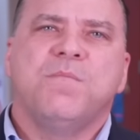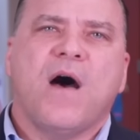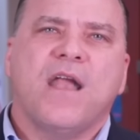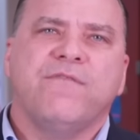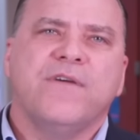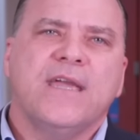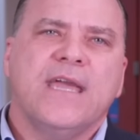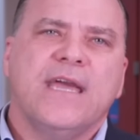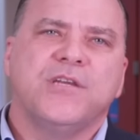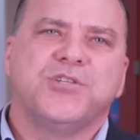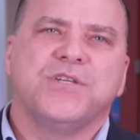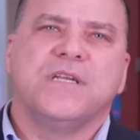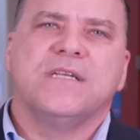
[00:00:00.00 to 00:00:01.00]

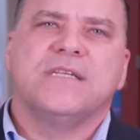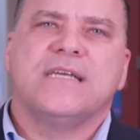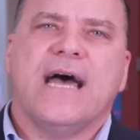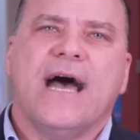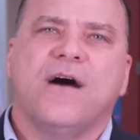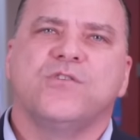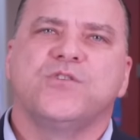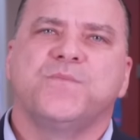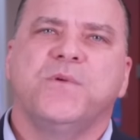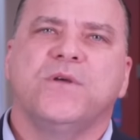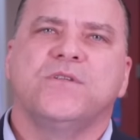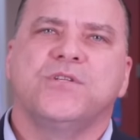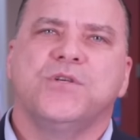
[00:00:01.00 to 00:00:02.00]
modification to House
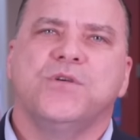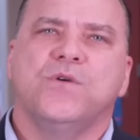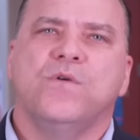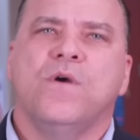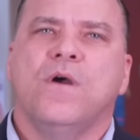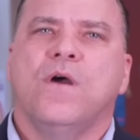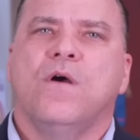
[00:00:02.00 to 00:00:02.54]
Bill 2